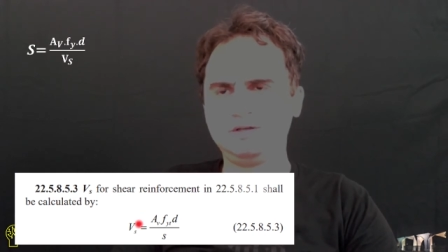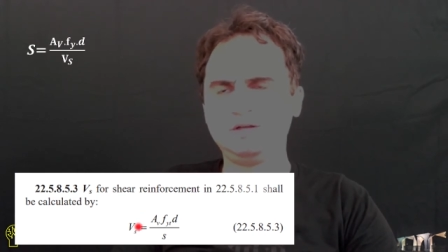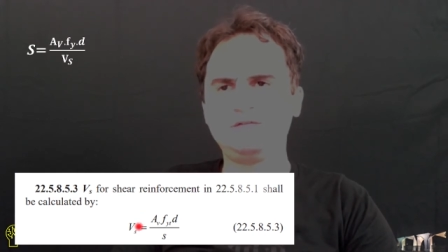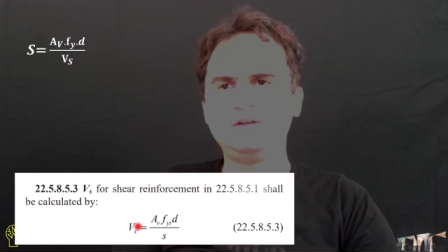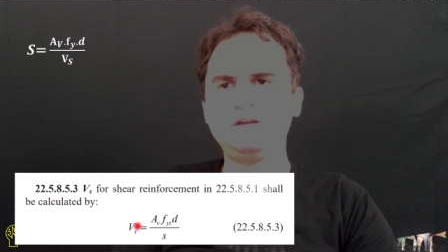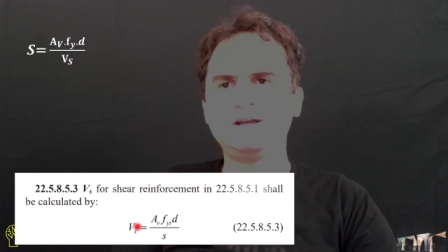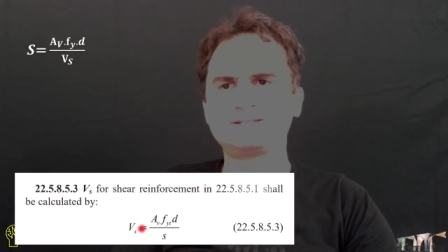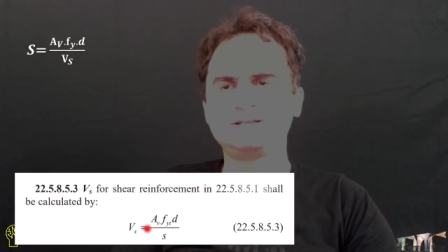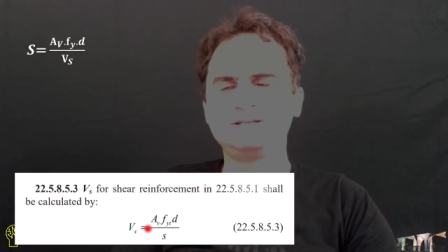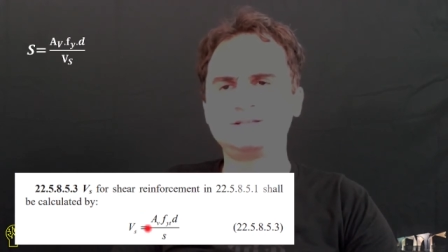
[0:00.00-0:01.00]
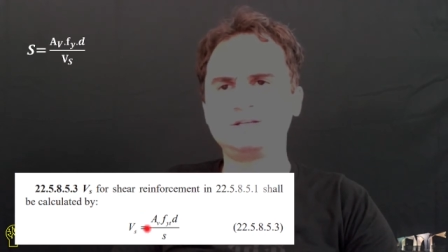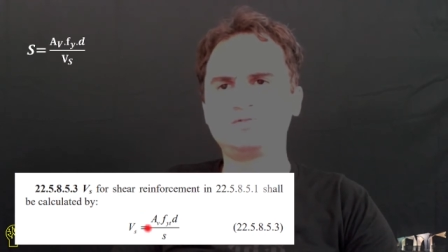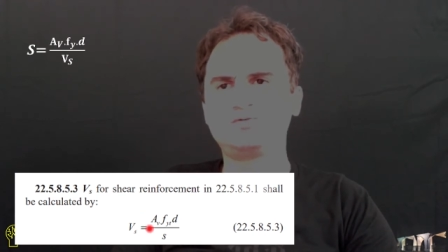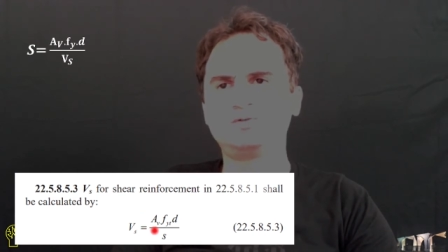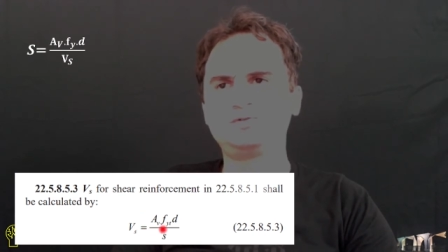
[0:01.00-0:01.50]
VS is
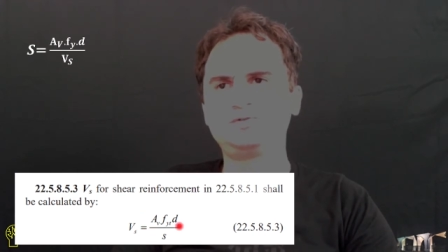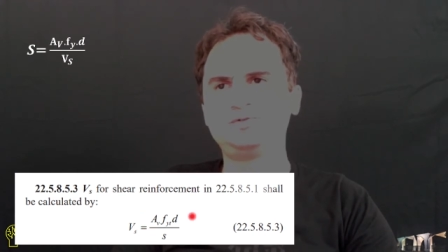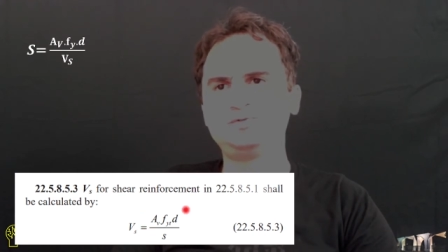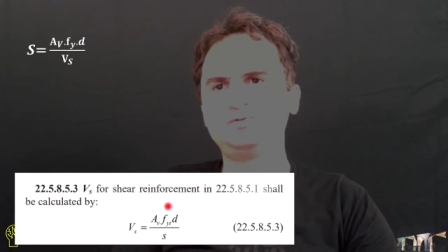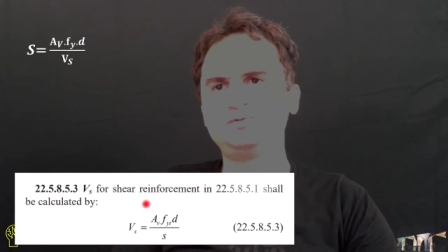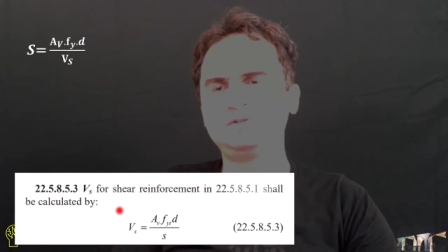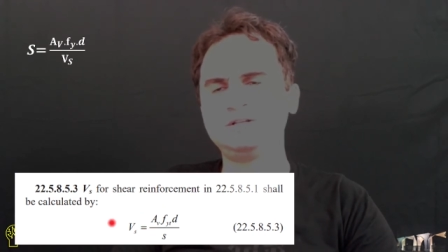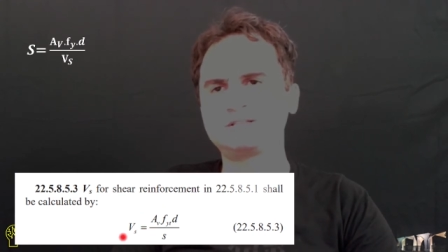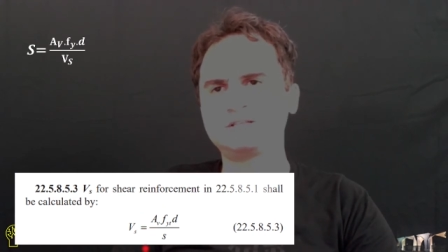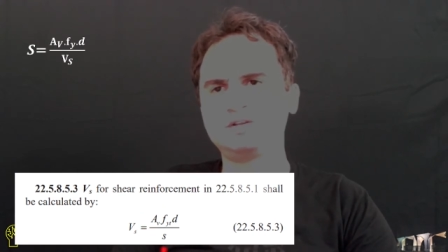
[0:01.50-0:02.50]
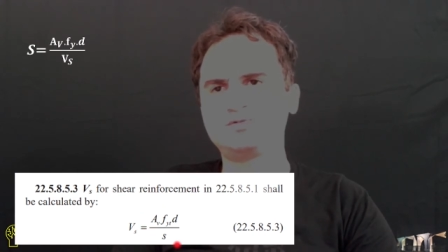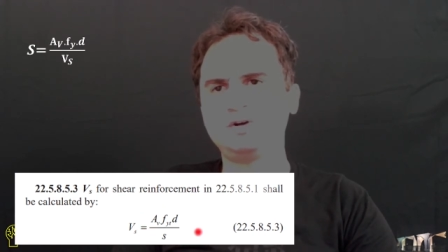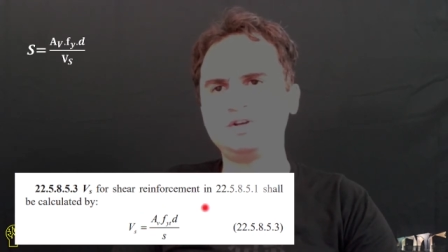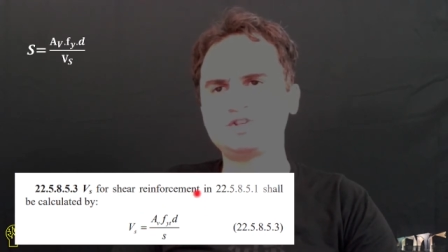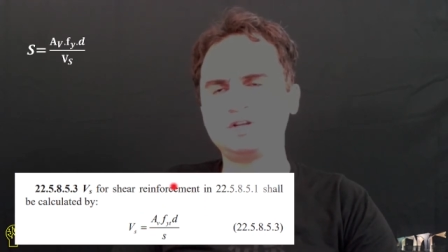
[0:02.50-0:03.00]
equal to this
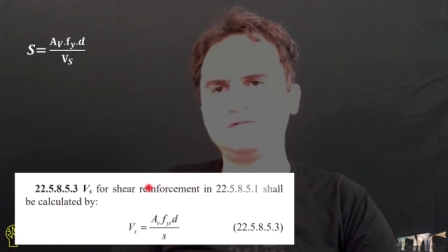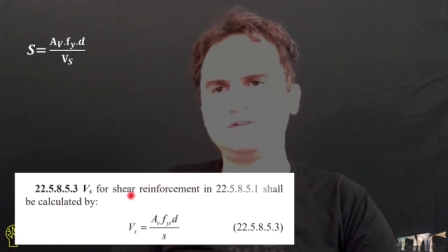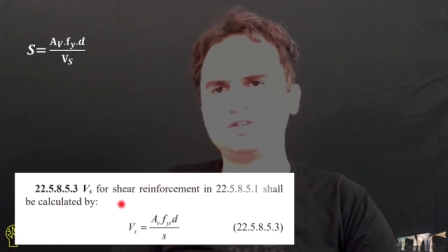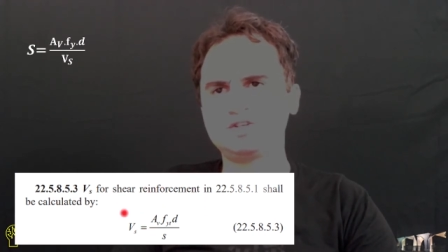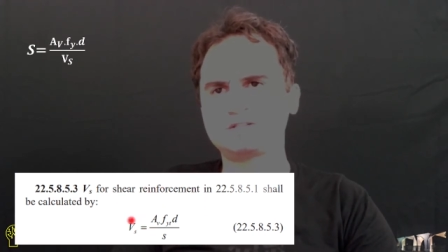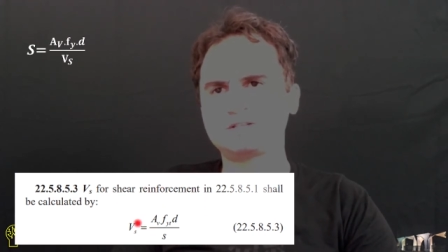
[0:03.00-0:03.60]
equation, which is